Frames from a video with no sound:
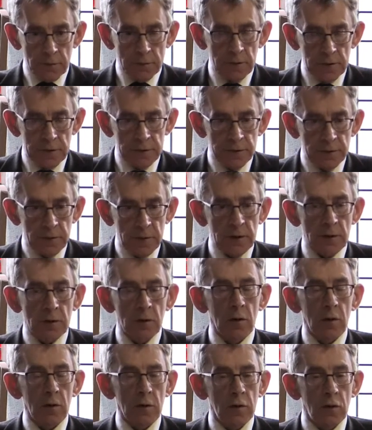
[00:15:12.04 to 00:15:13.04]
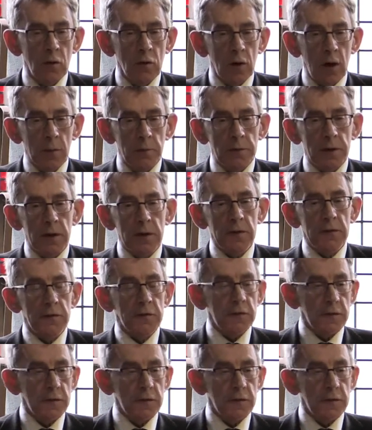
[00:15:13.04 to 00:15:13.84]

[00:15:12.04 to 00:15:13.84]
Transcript: East Donegal co-op case,